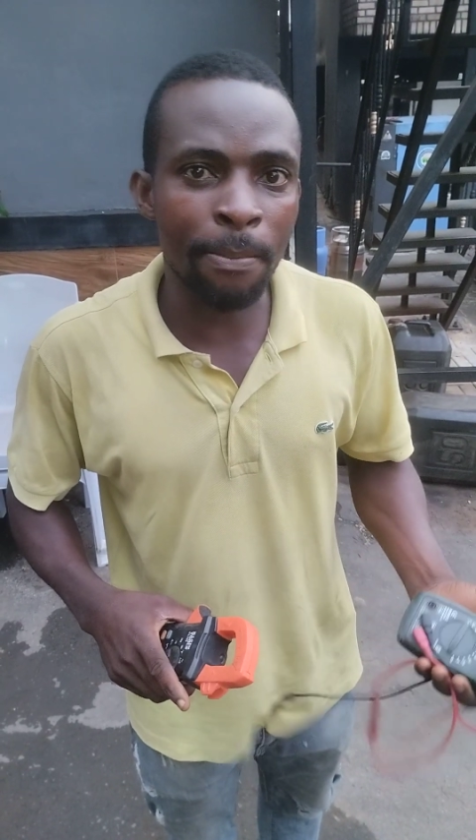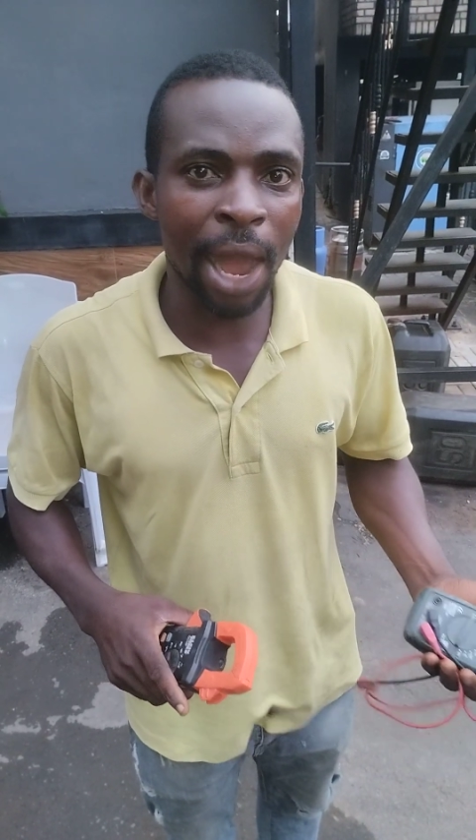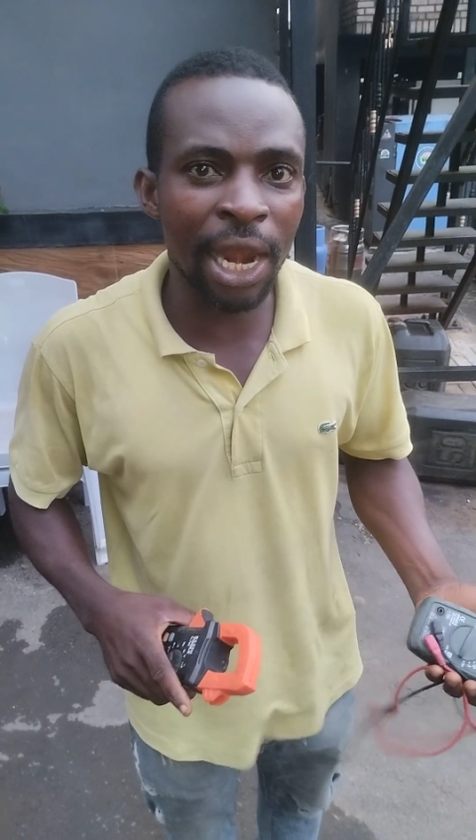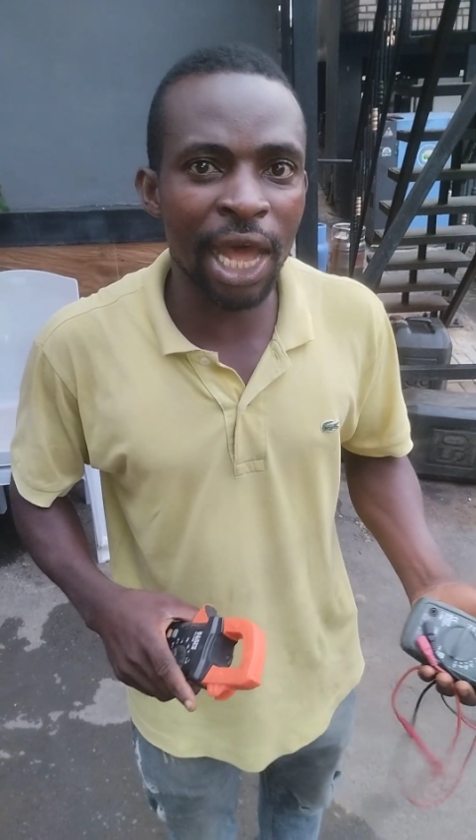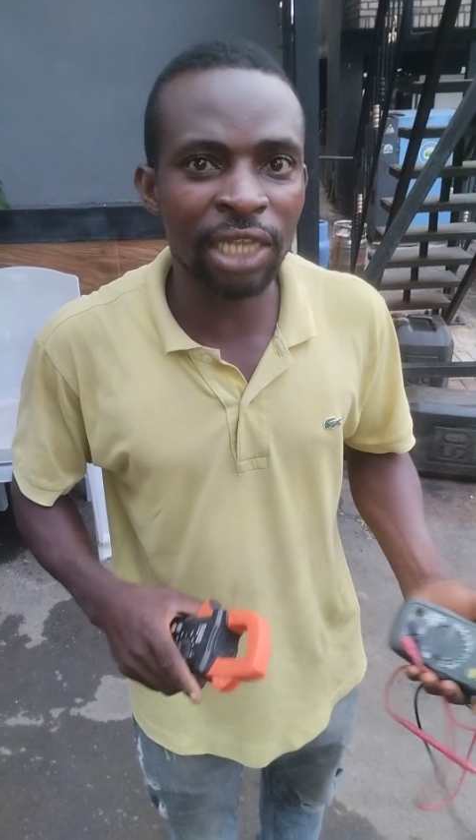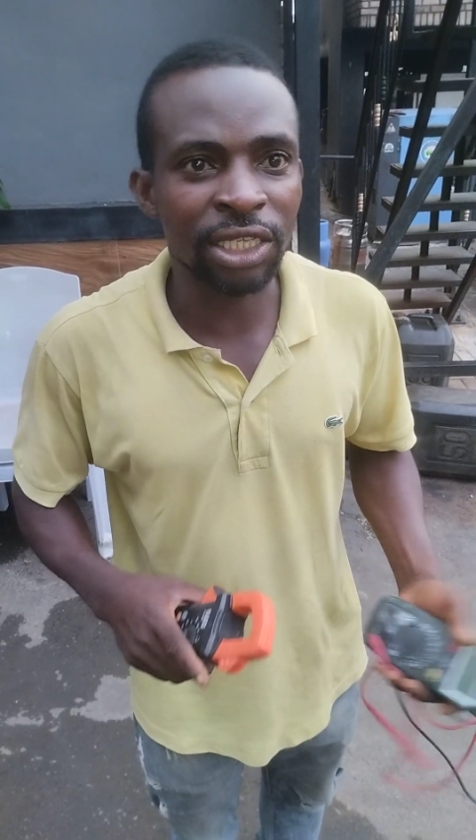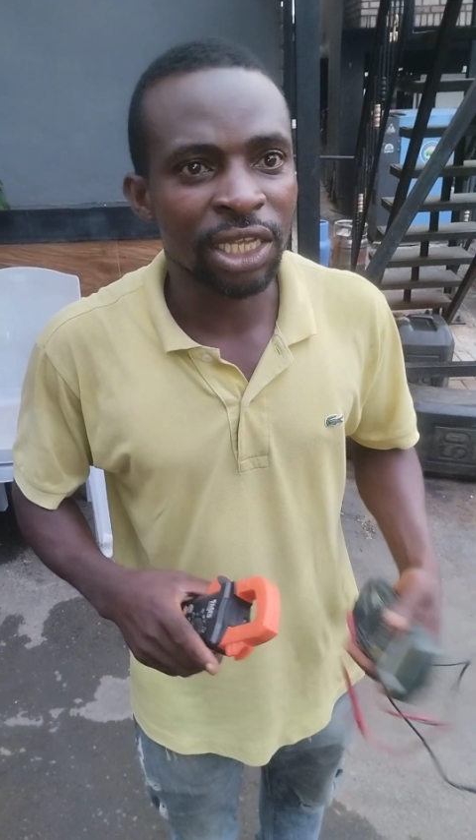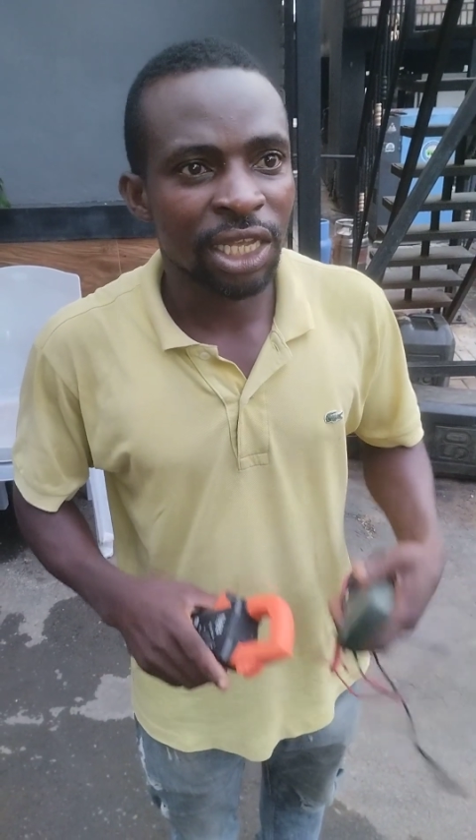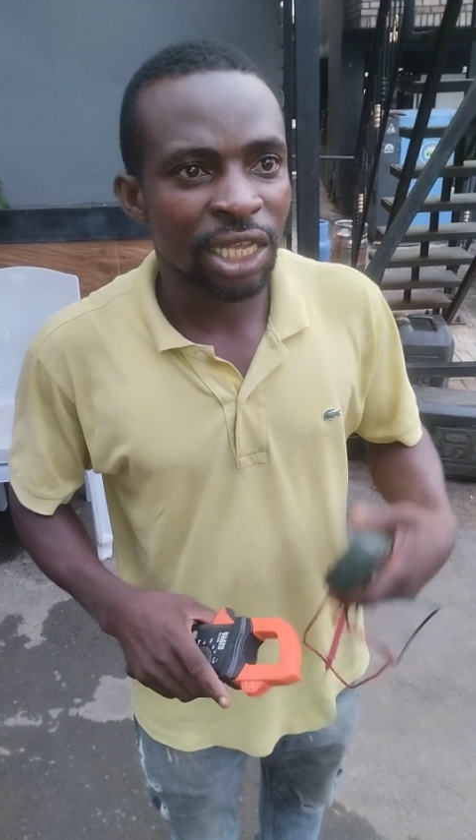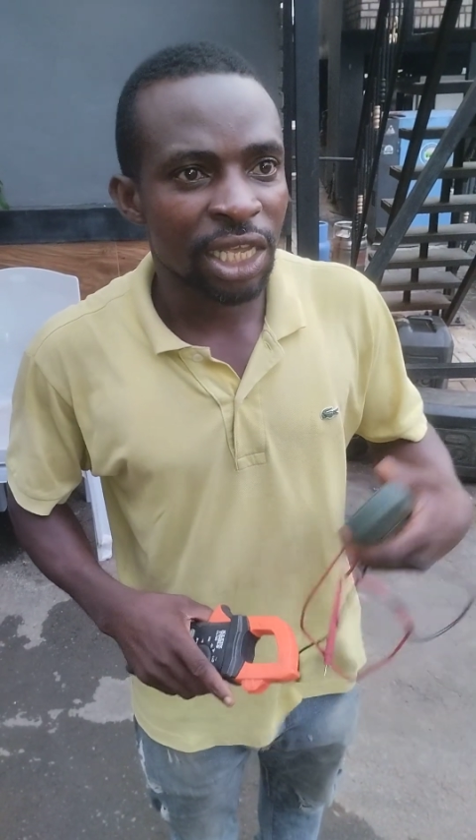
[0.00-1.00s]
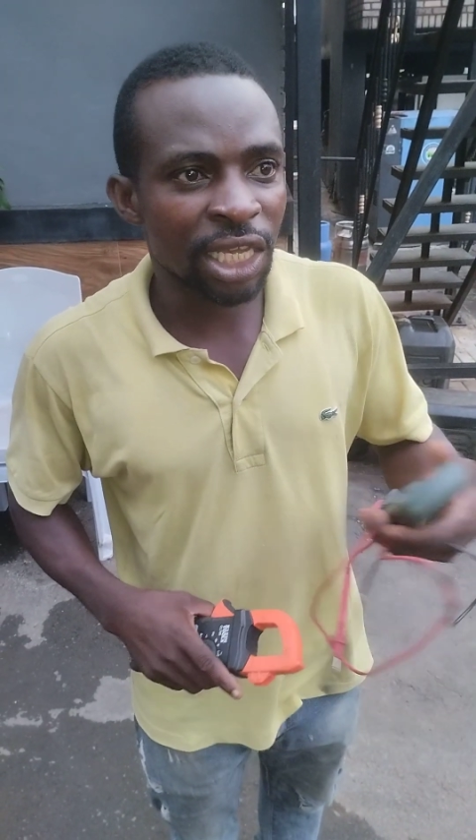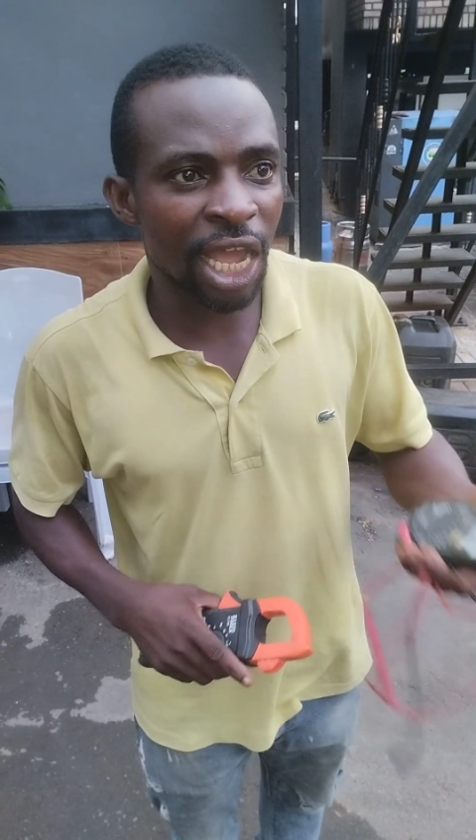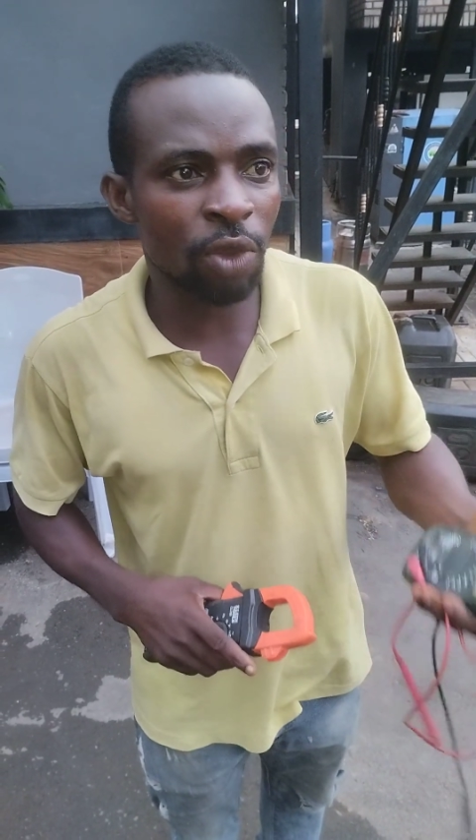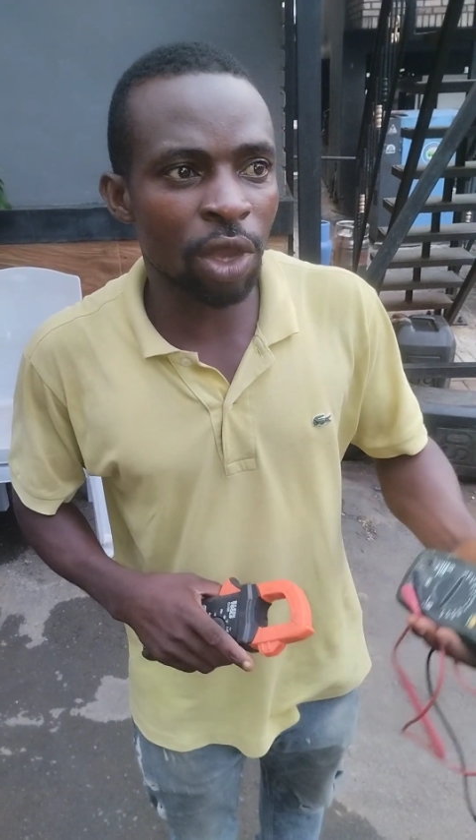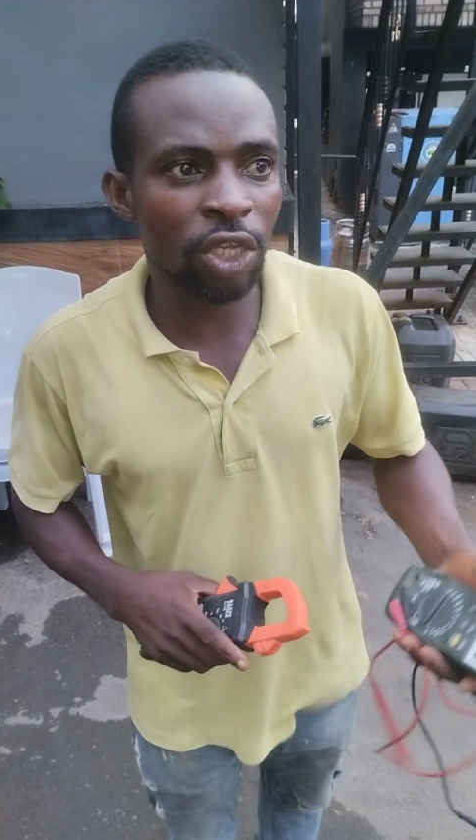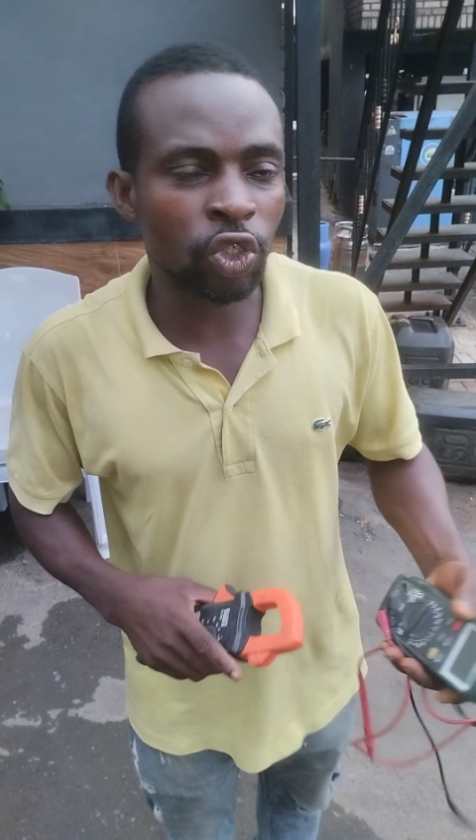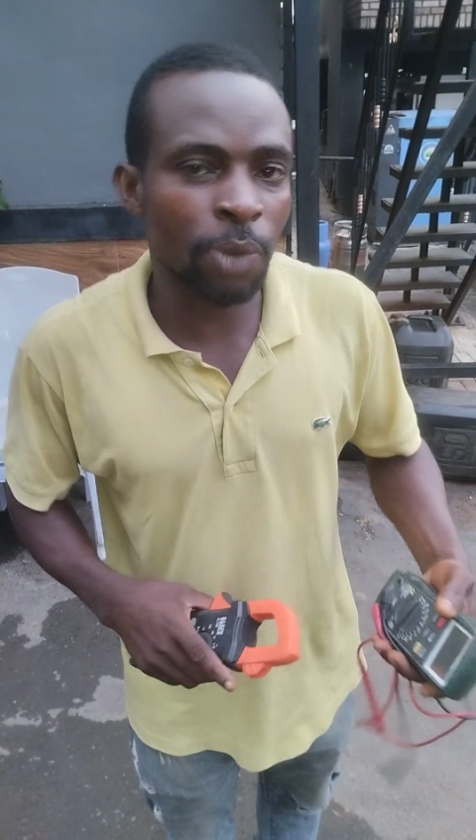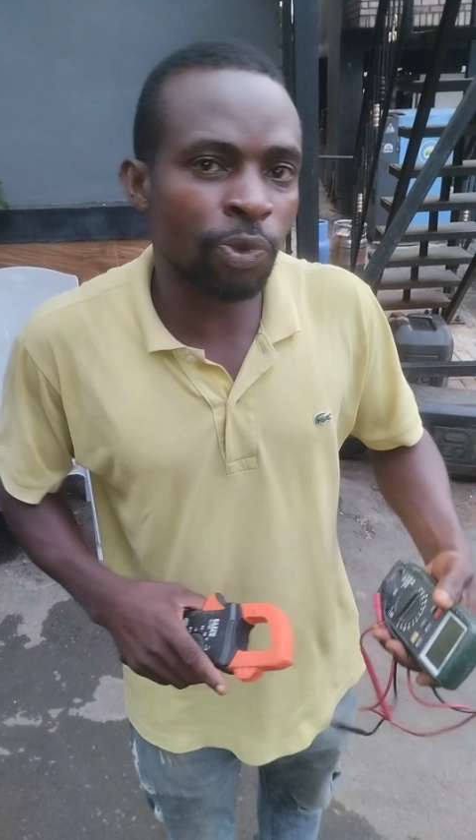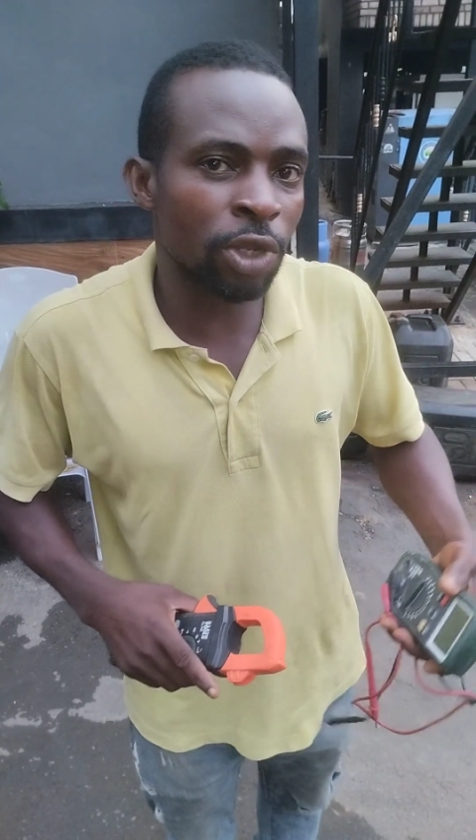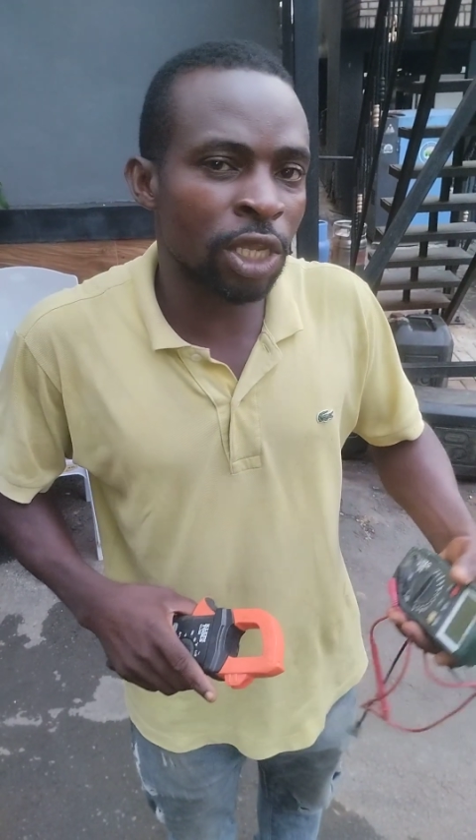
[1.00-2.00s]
balanced. It can equally trip